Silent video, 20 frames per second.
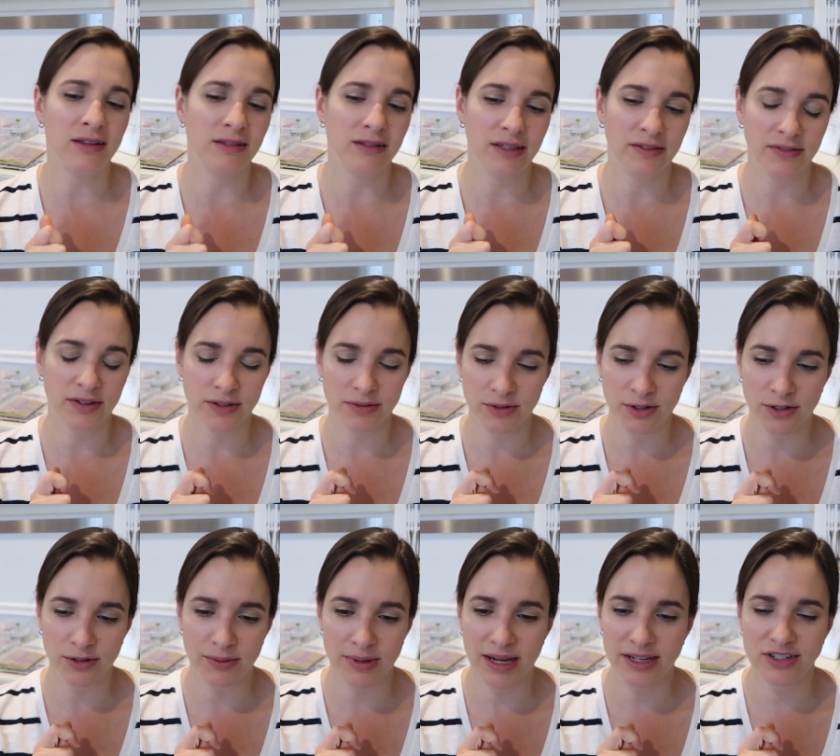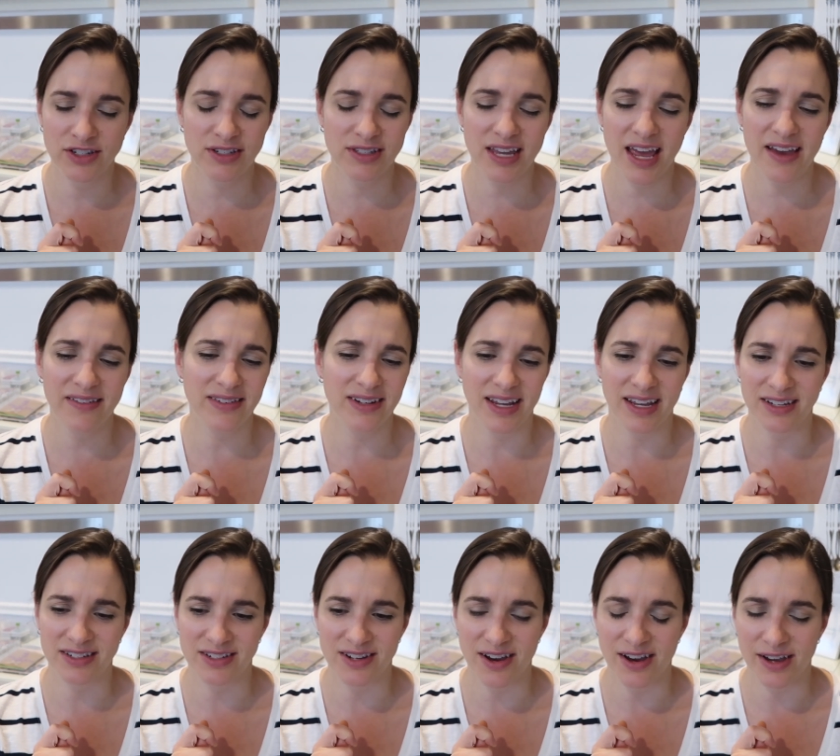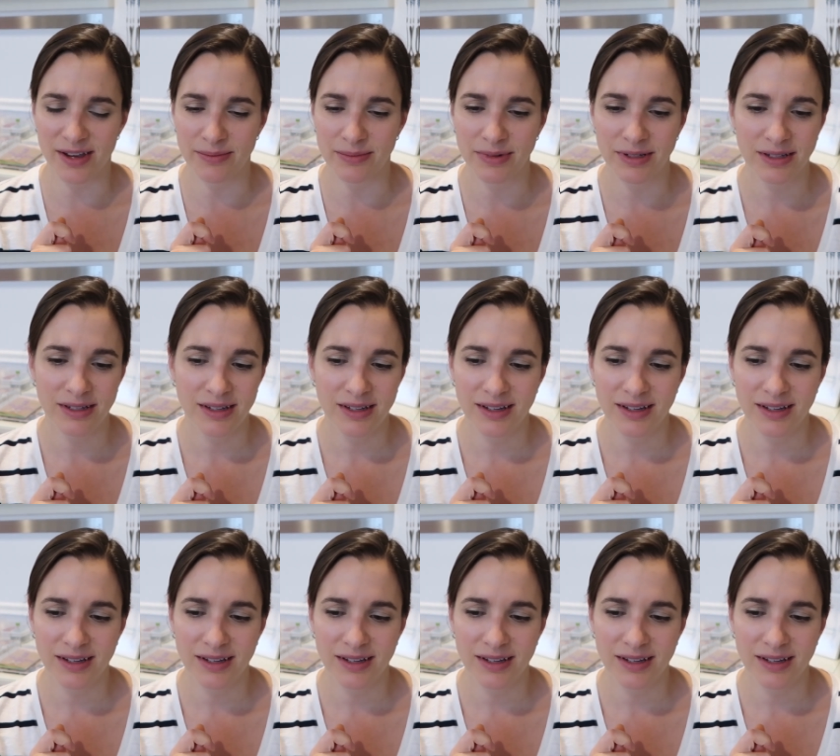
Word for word: the living room. I just haven't had time.